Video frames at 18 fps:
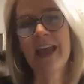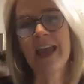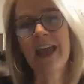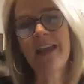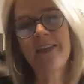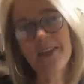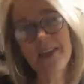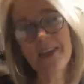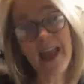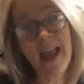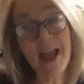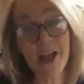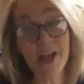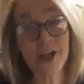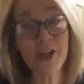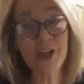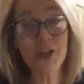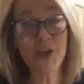and then
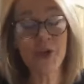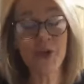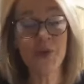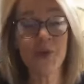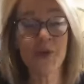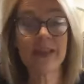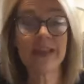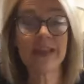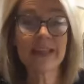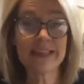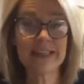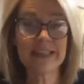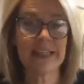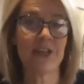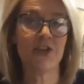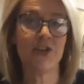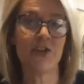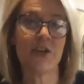how do you
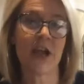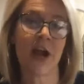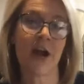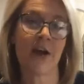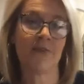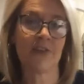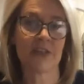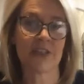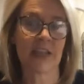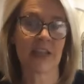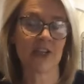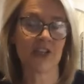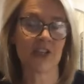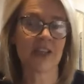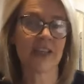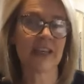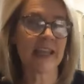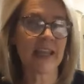continue the
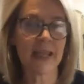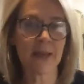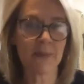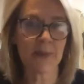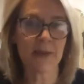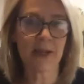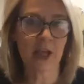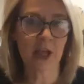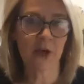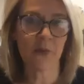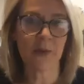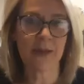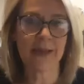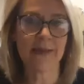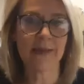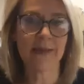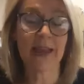conversation and keep it going.